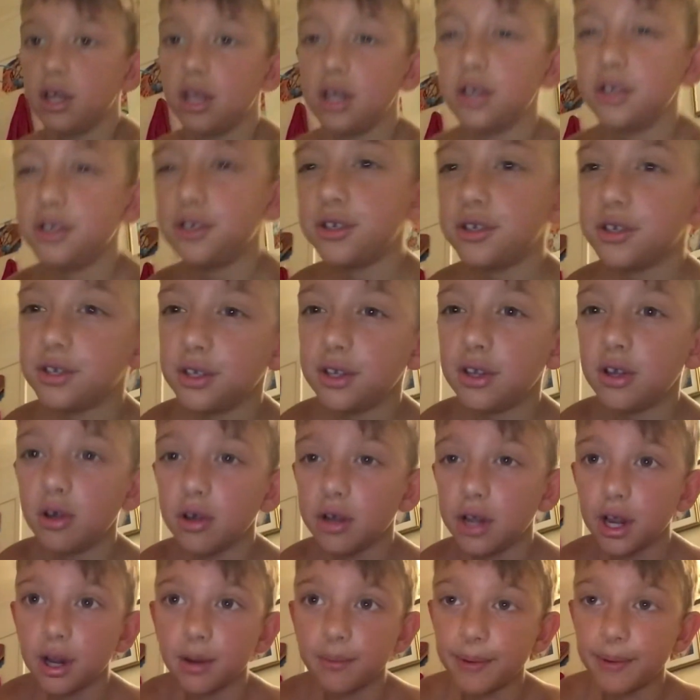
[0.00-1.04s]
should know
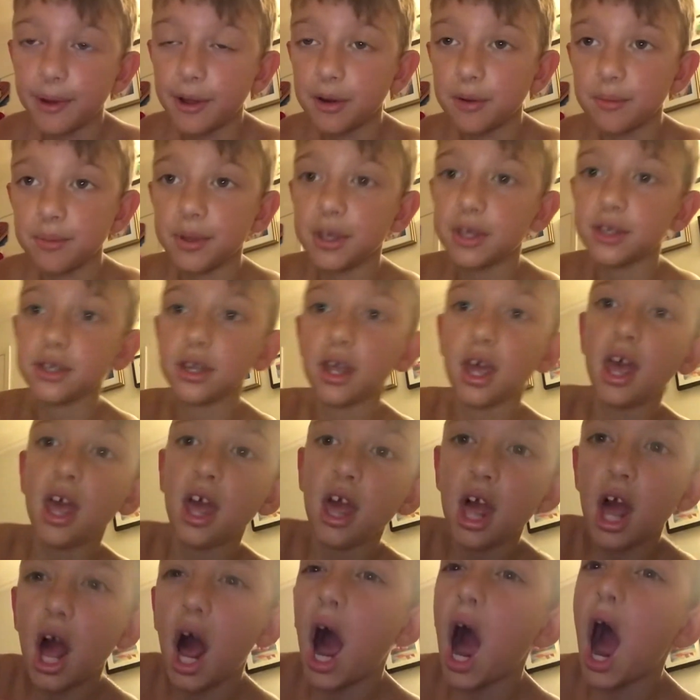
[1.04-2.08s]
that about it because
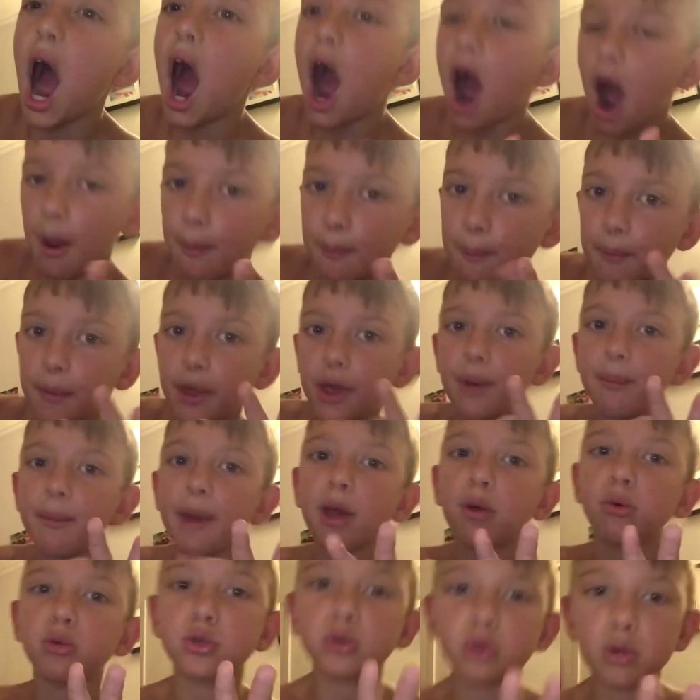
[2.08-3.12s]

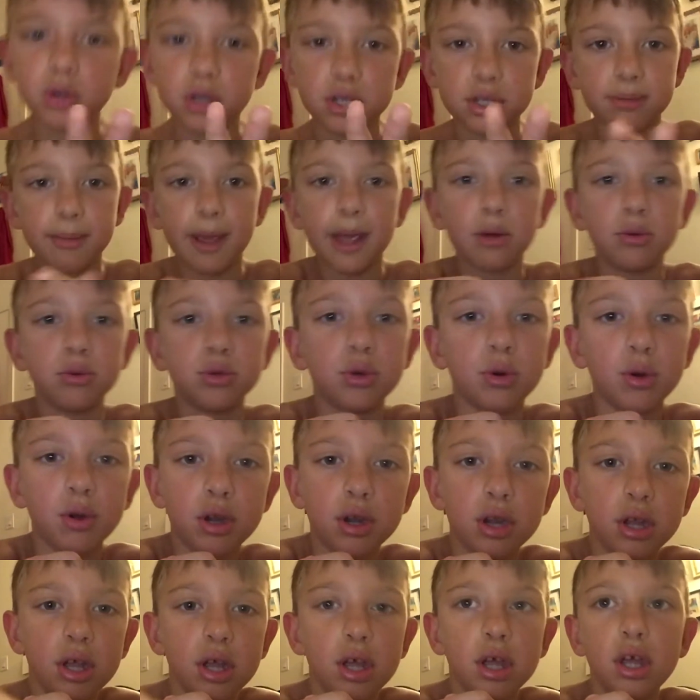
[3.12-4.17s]
Michael Jordan is Michael Jordan.
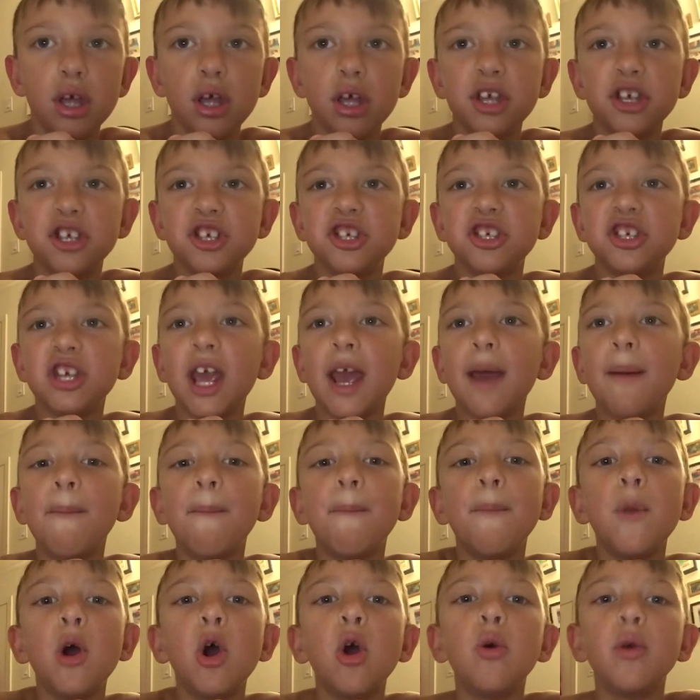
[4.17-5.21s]
Sam
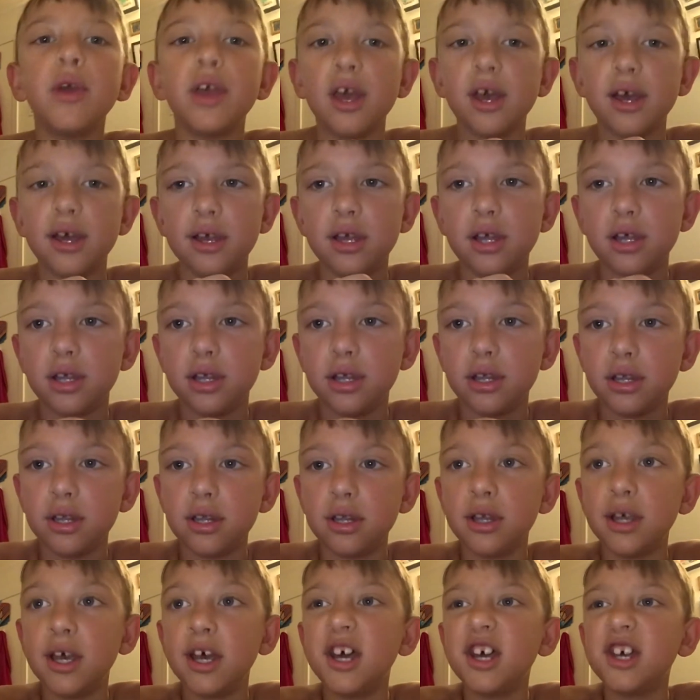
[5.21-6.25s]
Bowie.
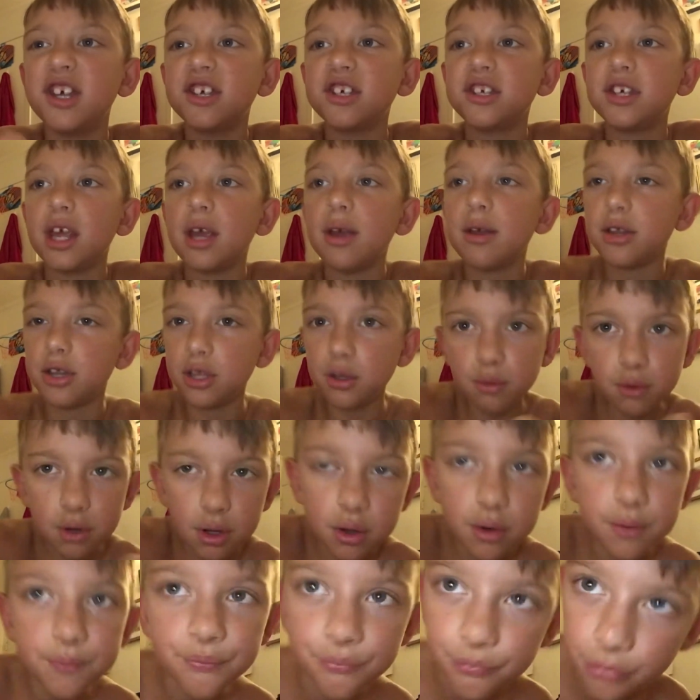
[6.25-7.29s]
Sam, do you
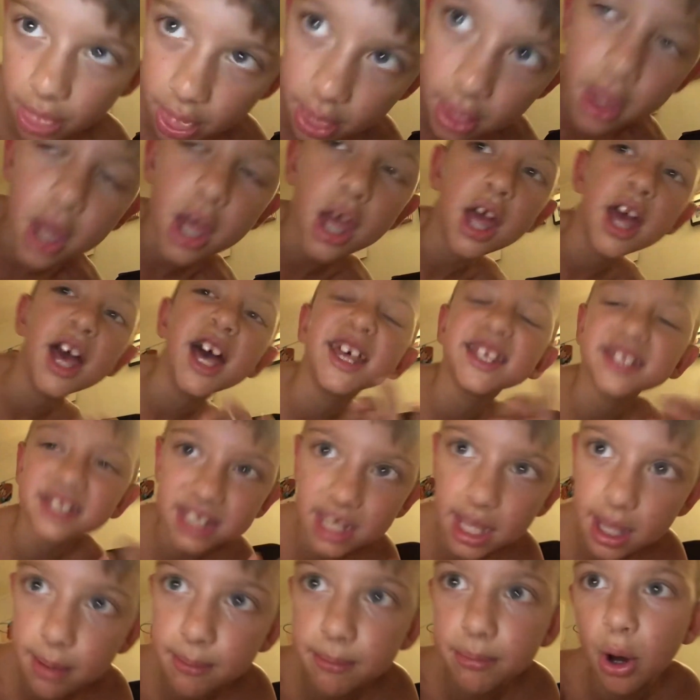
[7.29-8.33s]
know?
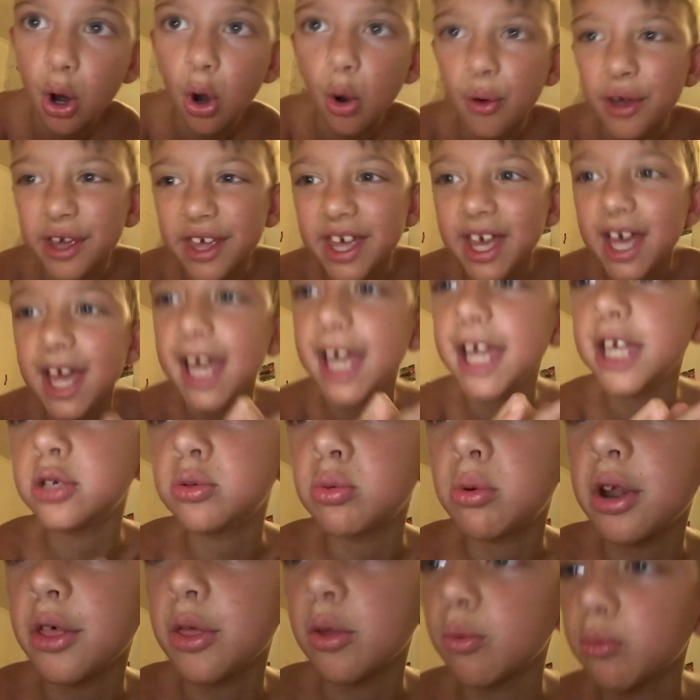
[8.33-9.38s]
Sam Bowie is one of the